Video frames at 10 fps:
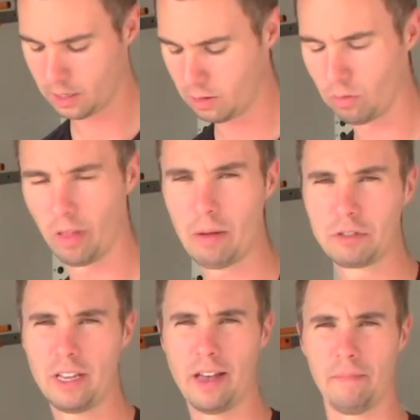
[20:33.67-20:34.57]
Well, that was
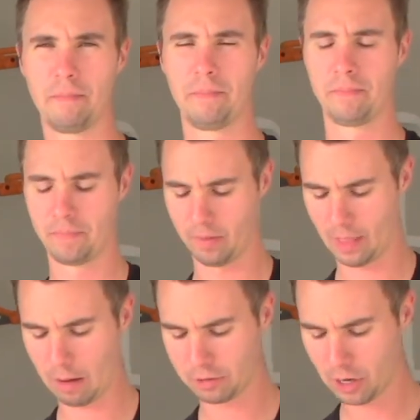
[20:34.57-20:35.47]
it.
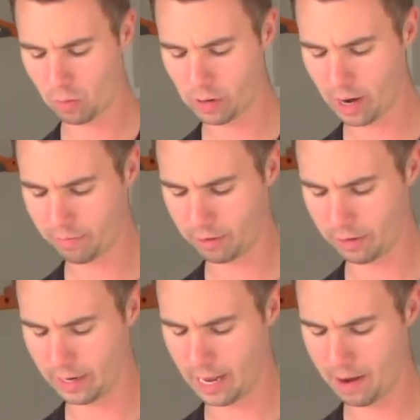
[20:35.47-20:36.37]
That was our workout for the day.